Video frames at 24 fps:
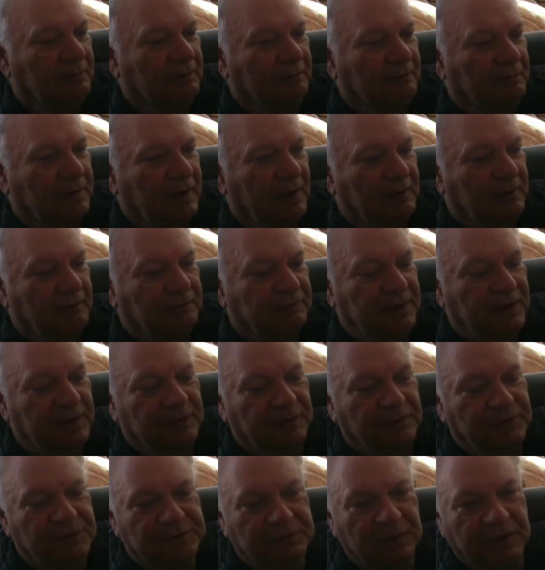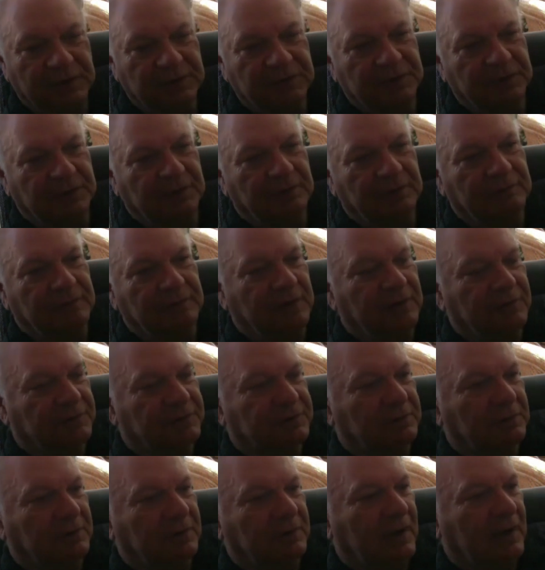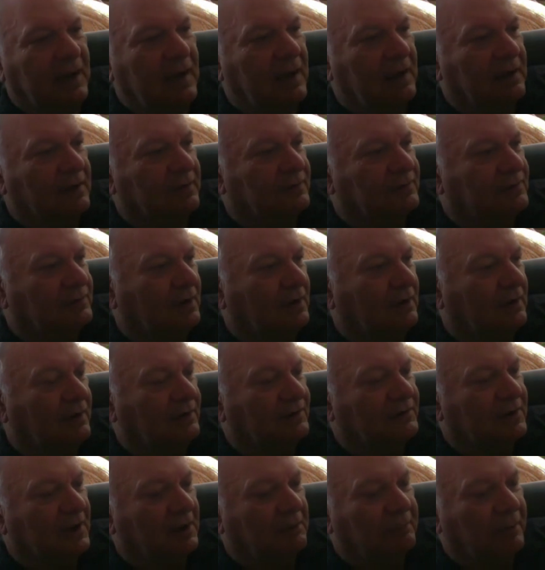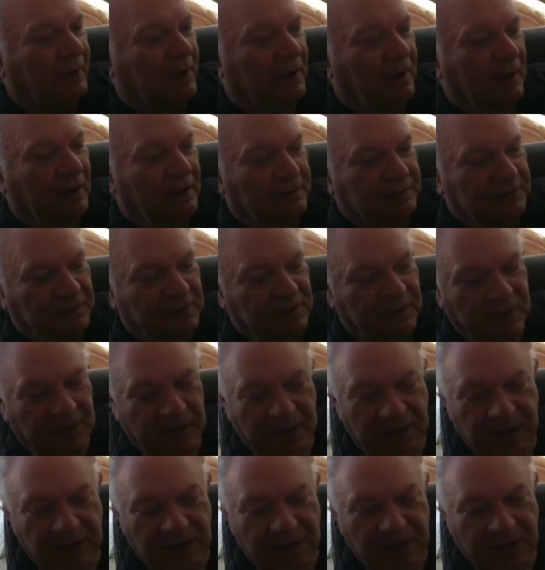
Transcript: the kind of deconstruction of the history as uh, as typology